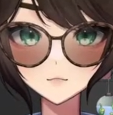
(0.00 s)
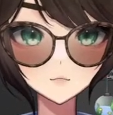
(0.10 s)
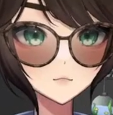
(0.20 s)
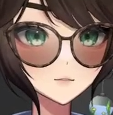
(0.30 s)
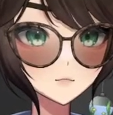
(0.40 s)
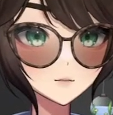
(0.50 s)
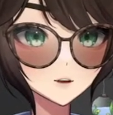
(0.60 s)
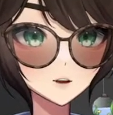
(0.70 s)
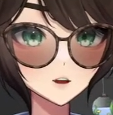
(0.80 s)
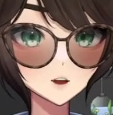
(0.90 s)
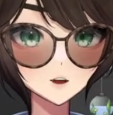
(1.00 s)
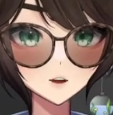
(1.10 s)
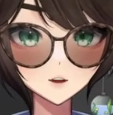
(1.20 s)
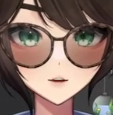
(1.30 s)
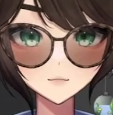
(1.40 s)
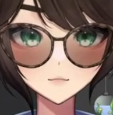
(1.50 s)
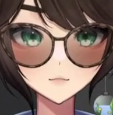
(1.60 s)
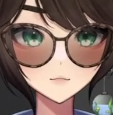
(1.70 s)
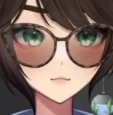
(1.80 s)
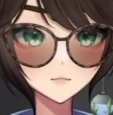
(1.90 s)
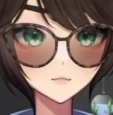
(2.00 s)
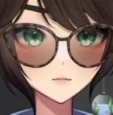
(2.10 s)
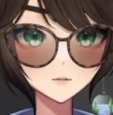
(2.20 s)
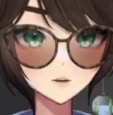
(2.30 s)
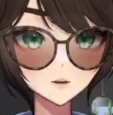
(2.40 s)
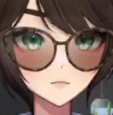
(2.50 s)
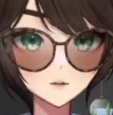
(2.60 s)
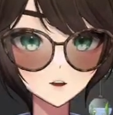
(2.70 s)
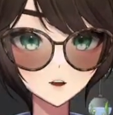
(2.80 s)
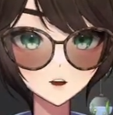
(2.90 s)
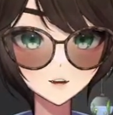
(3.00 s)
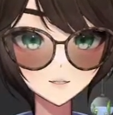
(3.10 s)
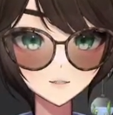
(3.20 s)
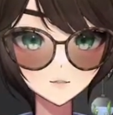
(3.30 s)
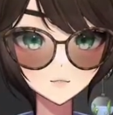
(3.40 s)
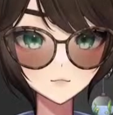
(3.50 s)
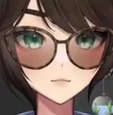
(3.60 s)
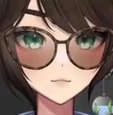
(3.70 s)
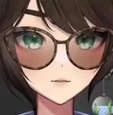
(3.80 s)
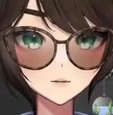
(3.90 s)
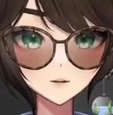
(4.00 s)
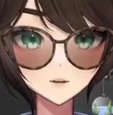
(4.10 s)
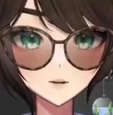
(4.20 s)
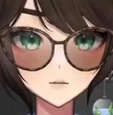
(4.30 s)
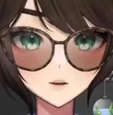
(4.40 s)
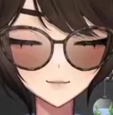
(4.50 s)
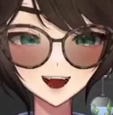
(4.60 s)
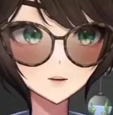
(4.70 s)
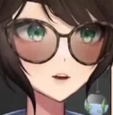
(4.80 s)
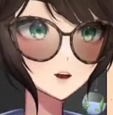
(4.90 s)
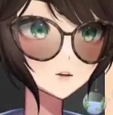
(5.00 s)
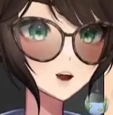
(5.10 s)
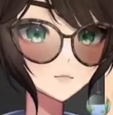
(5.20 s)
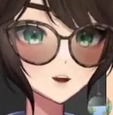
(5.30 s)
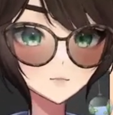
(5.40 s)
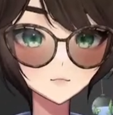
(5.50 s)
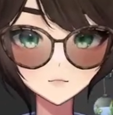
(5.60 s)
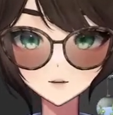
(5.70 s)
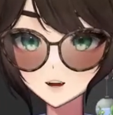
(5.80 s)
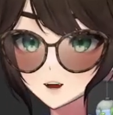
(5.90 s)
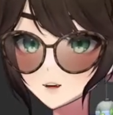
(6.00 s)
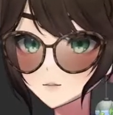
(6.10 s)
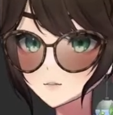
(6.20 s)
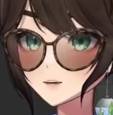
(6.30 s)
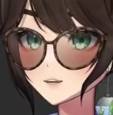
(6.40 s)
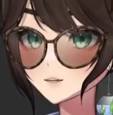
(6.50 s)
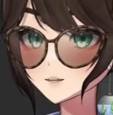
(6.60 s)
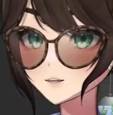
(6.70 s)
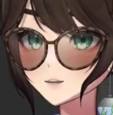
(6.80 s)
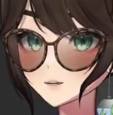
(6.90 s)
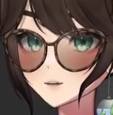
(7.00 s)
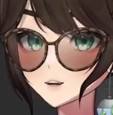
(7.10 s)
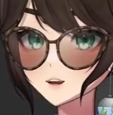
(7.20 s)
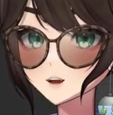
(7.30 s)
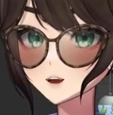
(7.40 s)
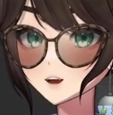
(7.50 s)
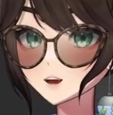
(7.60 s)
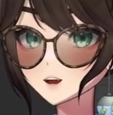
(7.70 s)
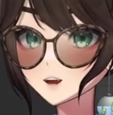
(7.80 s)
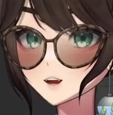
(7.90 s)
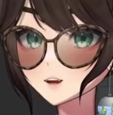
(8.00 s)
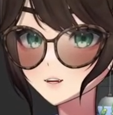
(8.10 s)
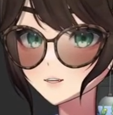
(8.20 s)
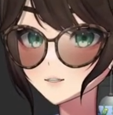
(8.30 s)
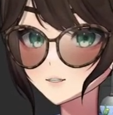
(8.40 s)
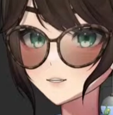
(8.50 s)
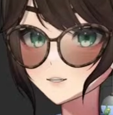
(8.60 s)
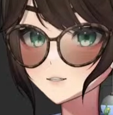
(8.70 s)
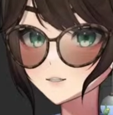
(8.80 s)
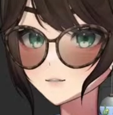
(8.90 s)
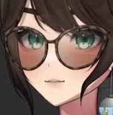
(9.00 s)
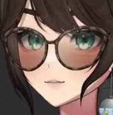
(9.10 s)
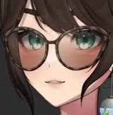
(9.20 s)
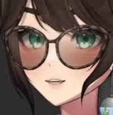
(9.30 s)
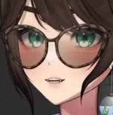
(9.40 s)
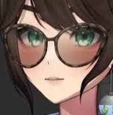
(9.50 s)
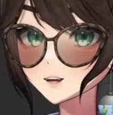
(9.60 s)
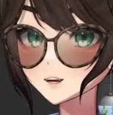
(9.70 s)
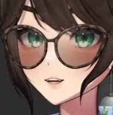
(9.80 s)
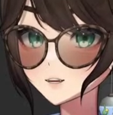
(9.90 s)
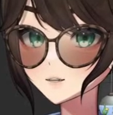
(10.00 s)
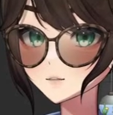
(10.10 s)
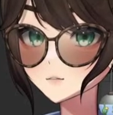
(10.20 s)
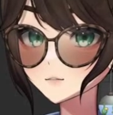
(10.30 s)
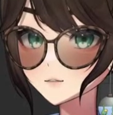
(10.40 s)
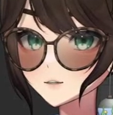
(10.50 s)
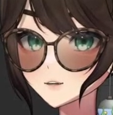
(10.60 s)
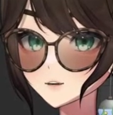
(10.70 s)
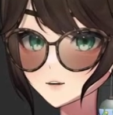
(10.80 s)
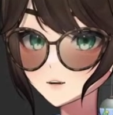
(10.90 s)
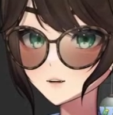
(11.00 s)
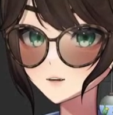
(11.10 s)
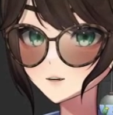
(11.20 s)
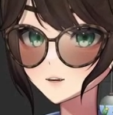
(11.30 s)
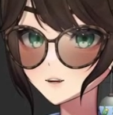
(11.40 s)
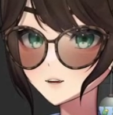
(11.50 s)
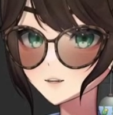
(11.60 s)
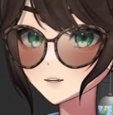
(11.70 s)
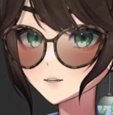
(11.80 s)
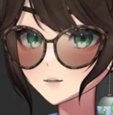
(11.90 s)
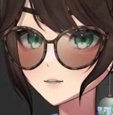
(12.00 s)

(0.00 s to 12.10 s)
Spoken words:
It's not like horrid, it's just kind of like tedious. Especially because this piece has so many little pieces. So let's just kind of make it a little more tedious.